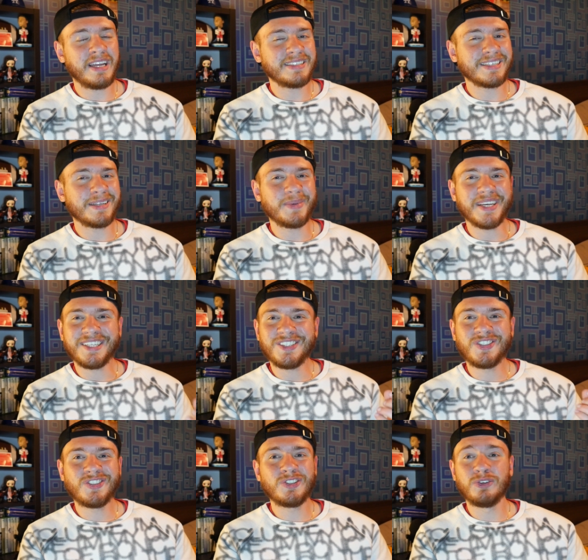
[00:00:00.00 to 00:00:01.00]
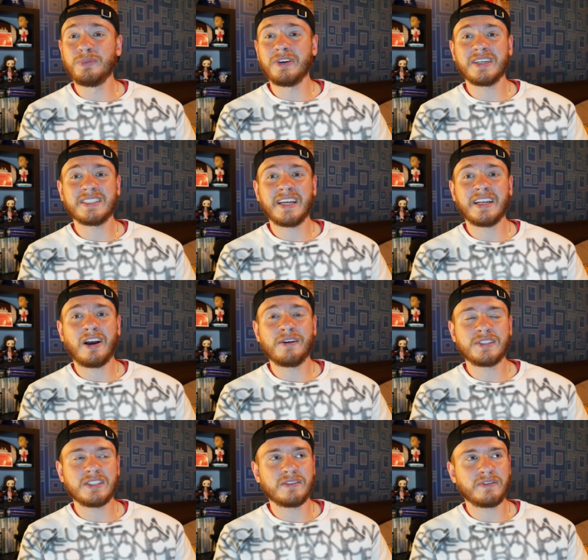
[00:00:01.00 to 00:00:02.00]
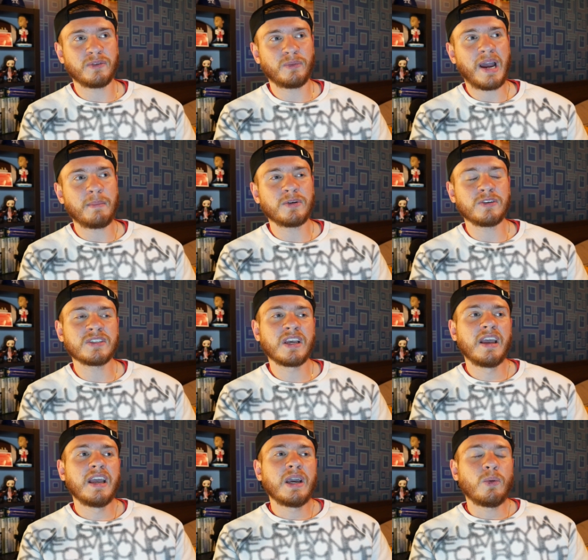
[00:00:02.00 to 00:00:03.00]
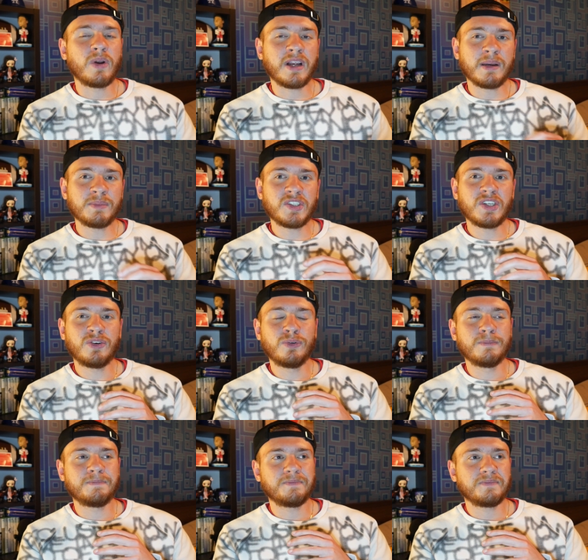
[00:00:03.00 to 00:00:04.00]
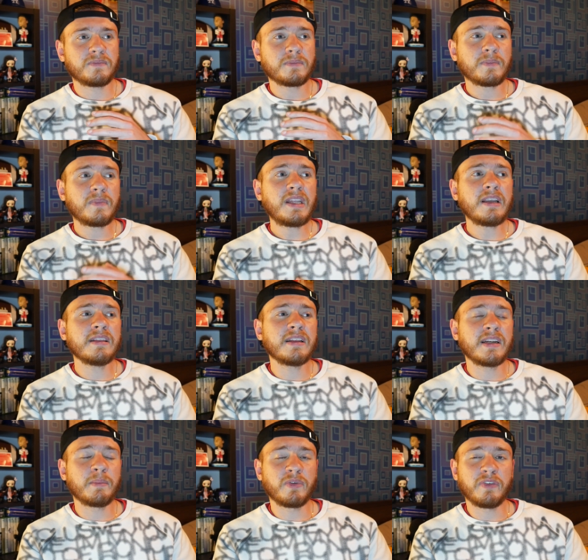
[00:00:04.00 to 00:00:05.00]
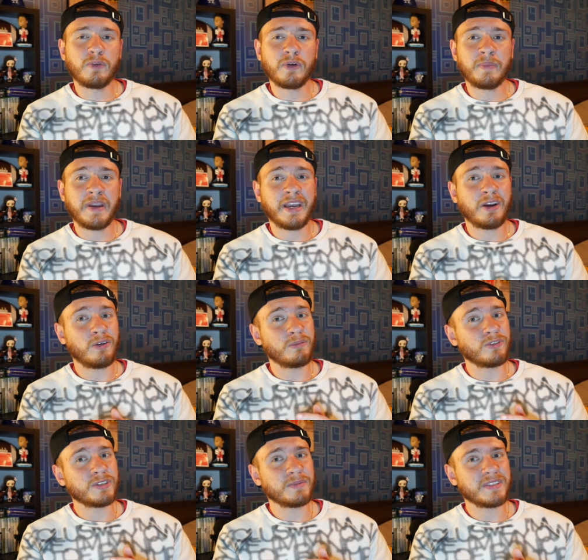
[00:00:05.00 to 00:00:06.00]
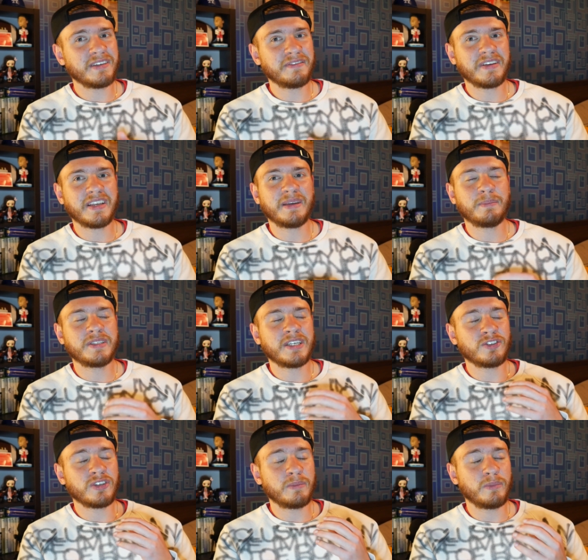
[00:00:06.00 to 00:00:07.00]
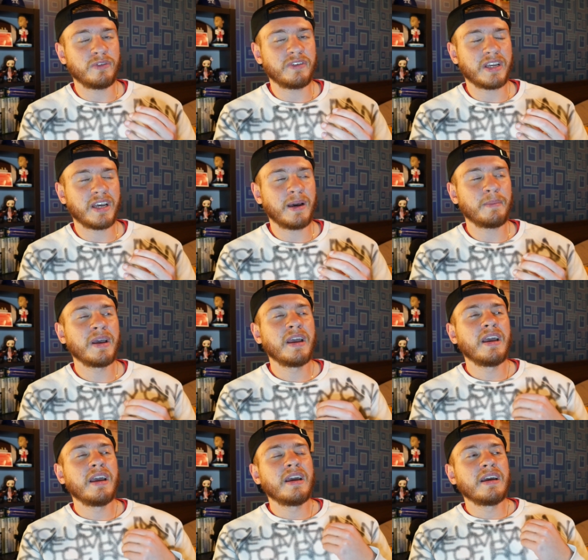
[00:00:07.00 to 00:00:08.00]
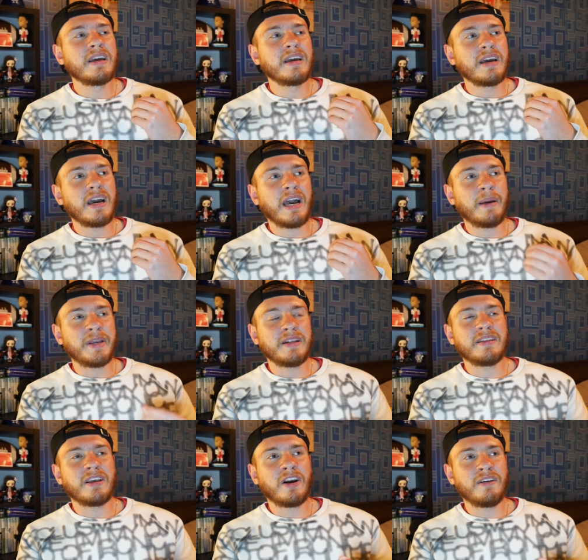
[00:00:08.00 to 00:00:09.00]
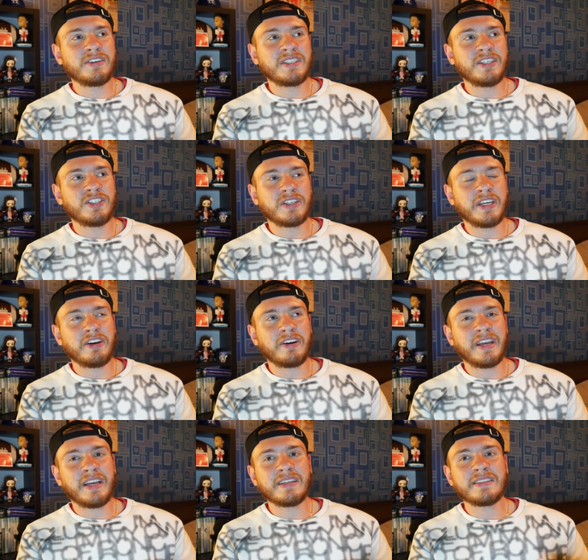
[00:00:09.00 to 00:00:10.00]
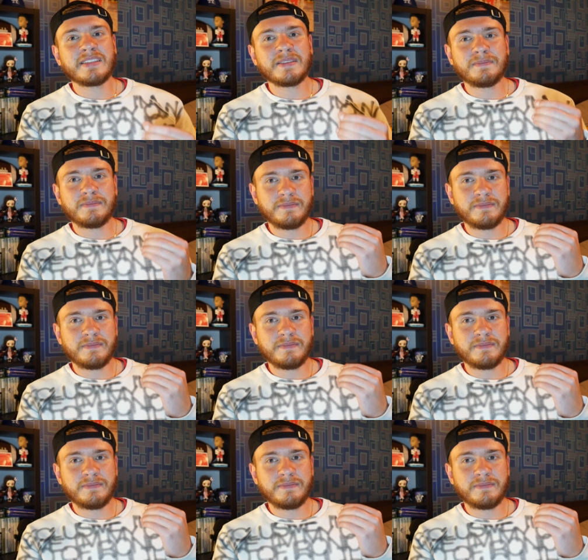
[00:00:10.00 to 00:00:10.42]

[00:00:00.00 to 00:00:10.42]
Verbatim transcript: is going to be a super exciting offseason for the Raptors. When it comes to the number four pick, or more specifically, potentially moving up, I mean, the conversation here is